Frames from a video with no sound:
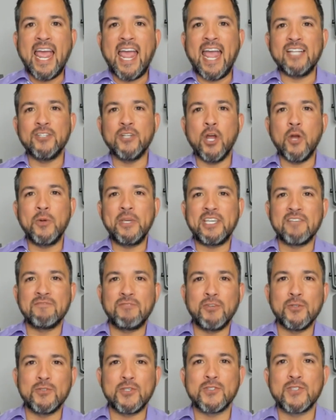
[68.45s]
And you know who he
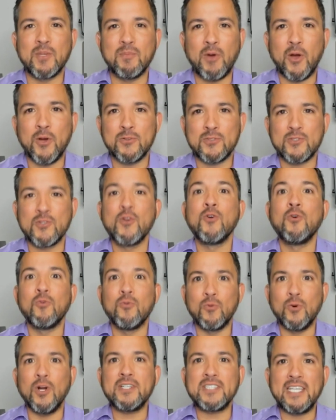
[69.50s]
confuses the most?
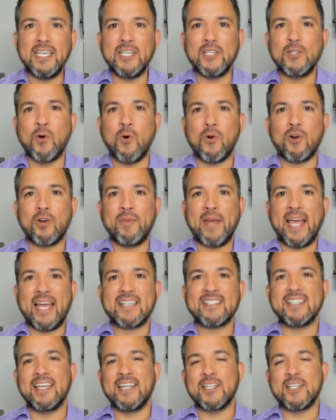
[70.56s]
Rookie quarterbacks.